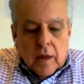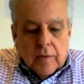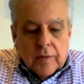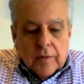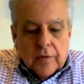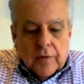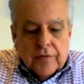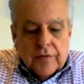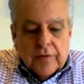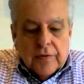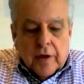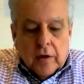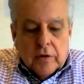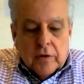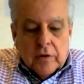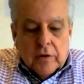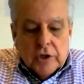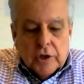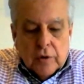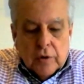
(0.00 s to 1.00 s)
the
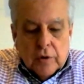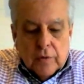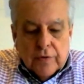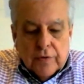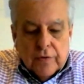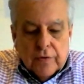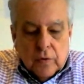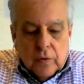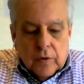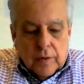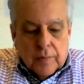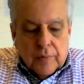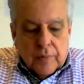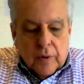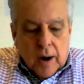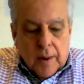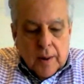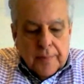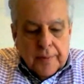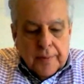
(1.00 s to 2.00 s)
seller shall restore the
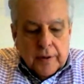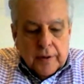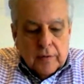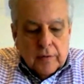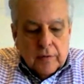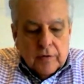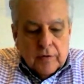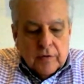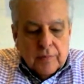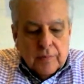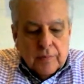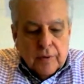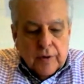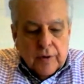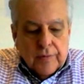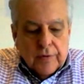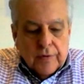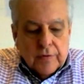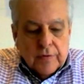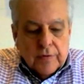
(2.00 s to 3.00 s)
property to its
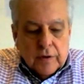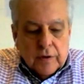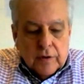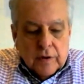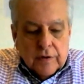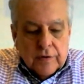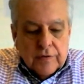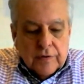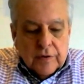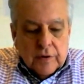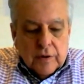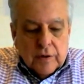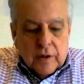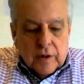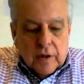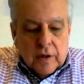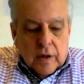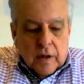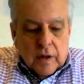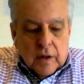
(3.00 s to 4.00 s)
previous condition
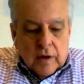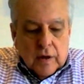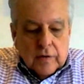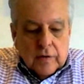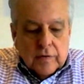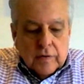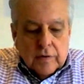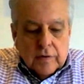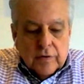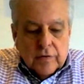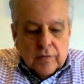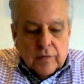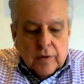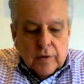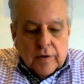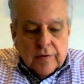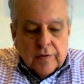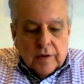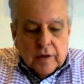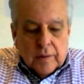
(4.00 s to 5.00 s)
as soon as
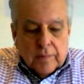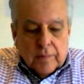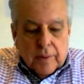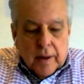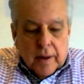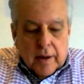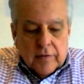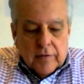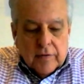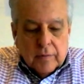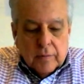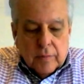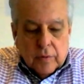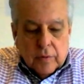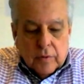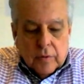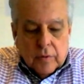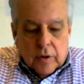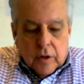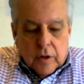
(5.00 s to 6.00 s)
reasonably
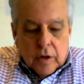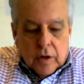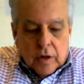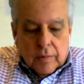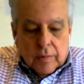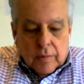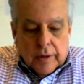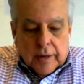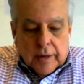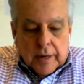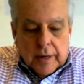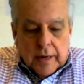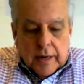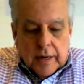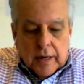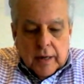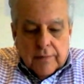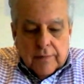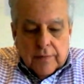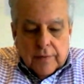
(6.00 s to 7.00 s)
possible, but in
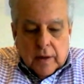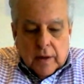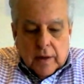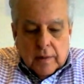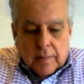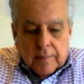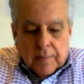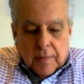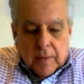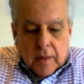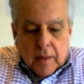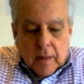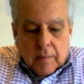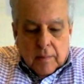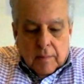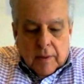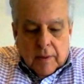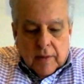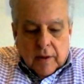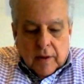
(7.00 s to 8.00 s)
any event,
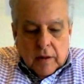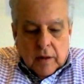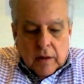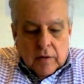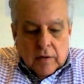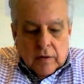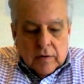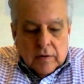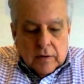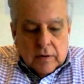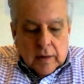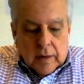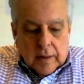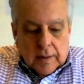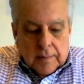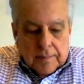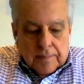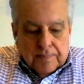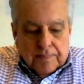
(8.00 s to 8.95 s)
by the closing date.